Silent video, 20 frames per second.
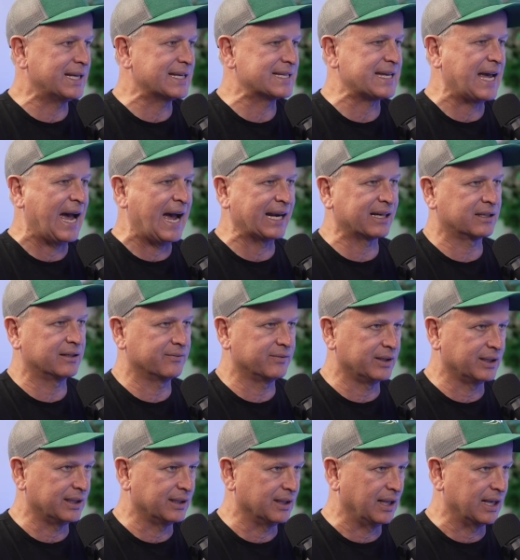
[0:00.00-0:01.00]
is
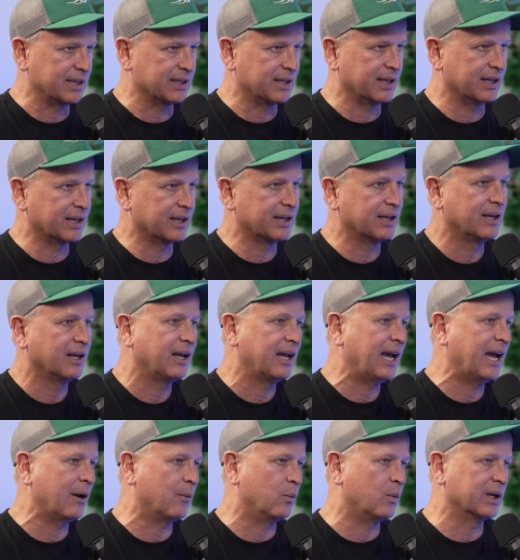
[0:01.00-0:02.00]
actively lending,
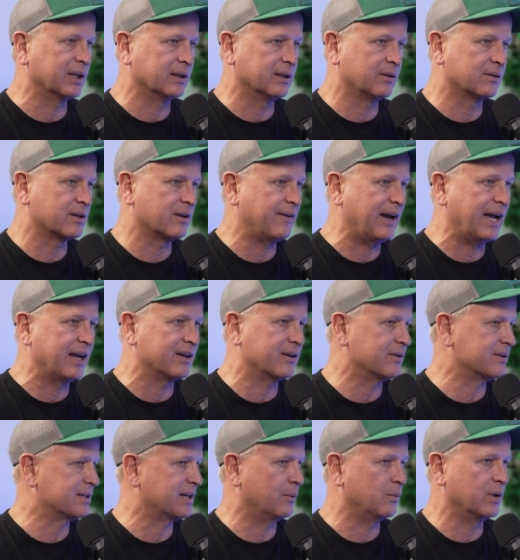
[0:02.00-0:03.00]
at what loan to
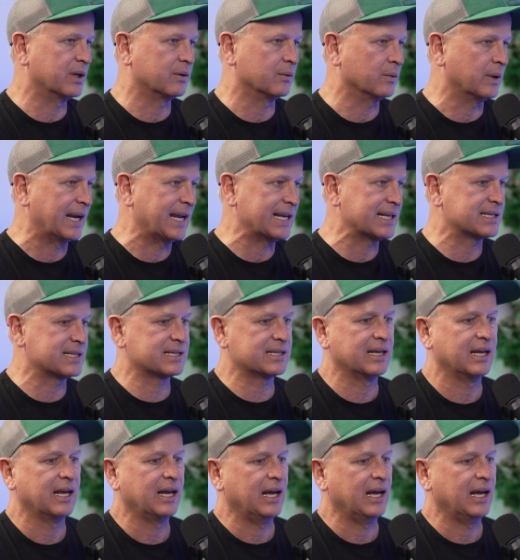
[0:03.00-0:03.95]
values, at what rates,